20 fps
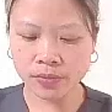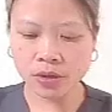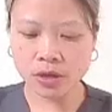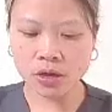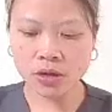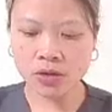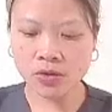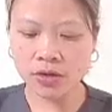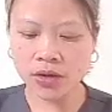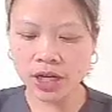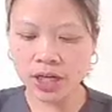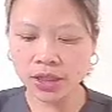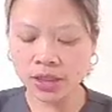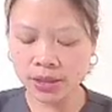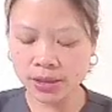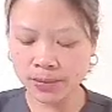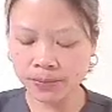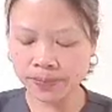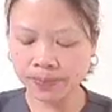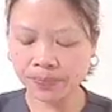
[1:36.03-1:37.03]
All right,
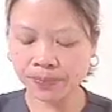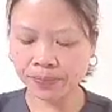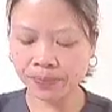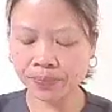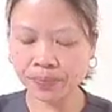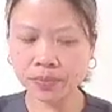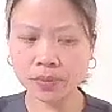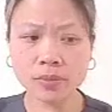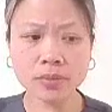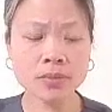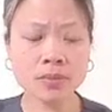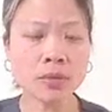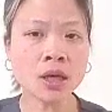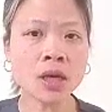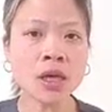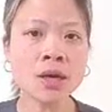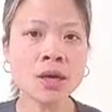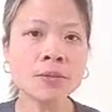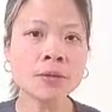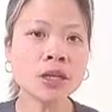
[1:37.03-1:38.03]

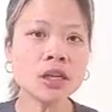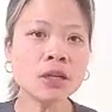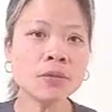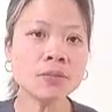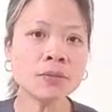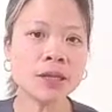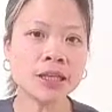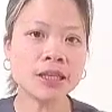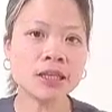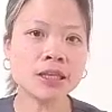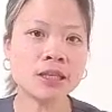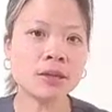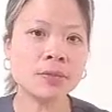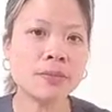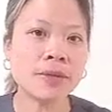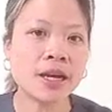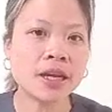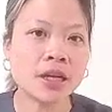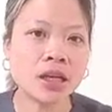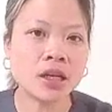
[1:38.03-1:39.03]
I'm gonna place the
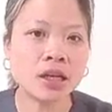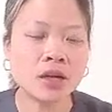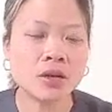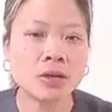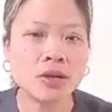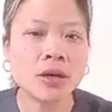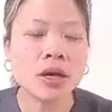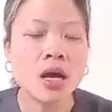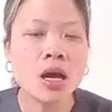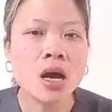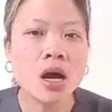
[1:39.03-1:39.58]
bed in a